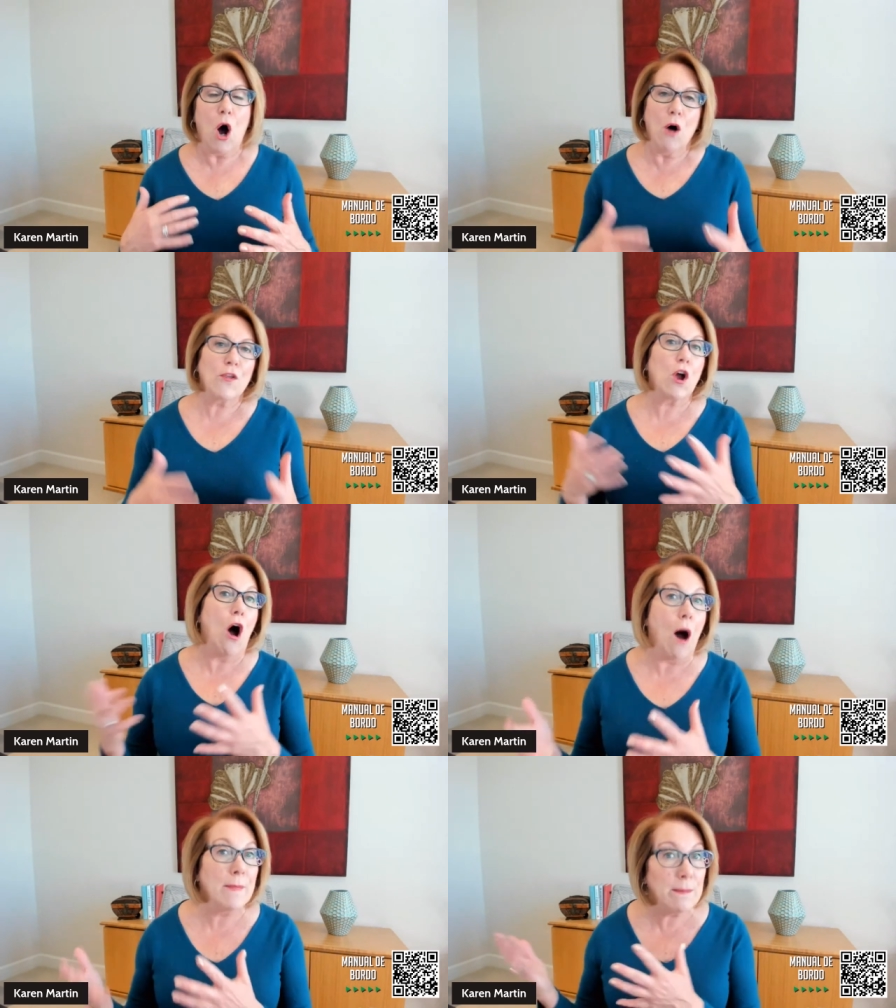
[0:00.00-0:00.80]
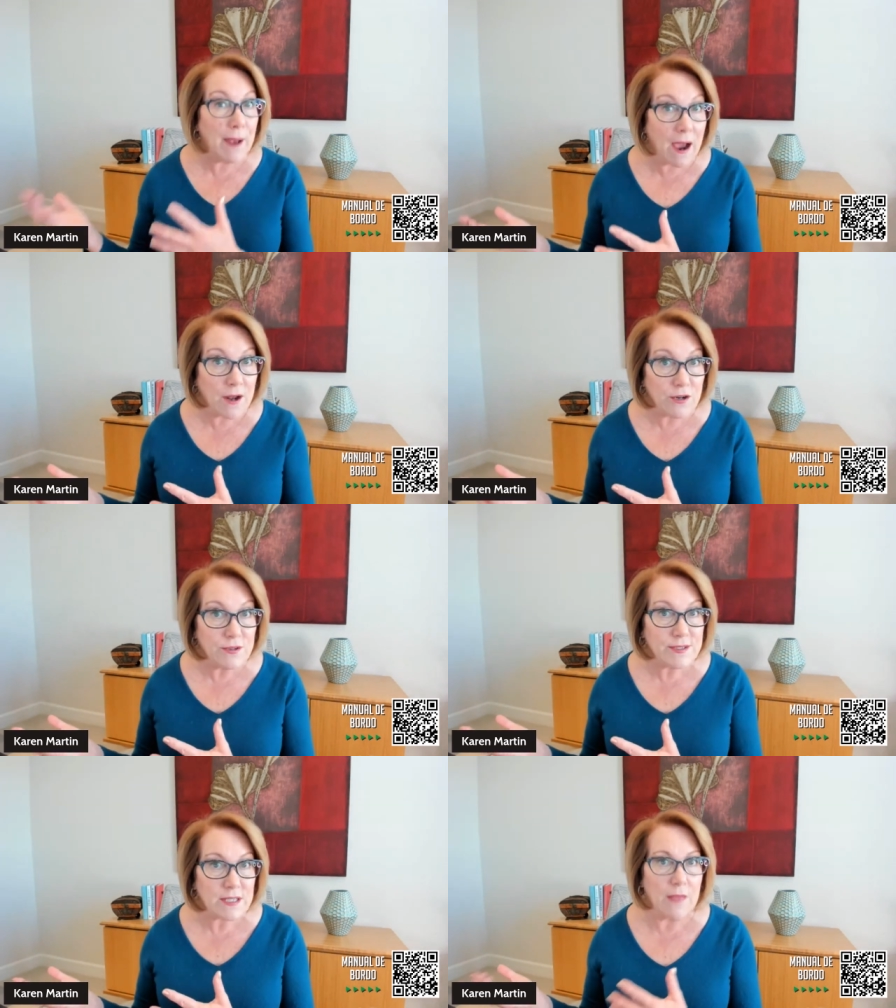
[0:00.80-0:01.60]
all the common
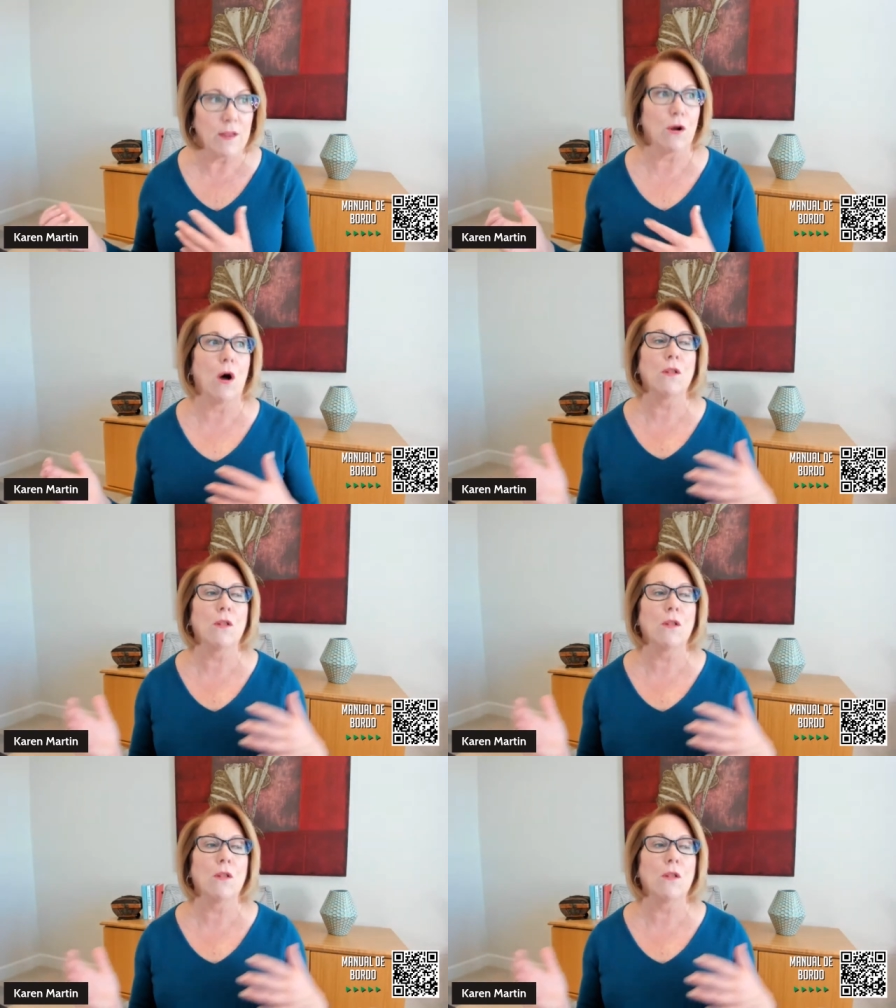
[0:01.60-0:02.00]
patterns and then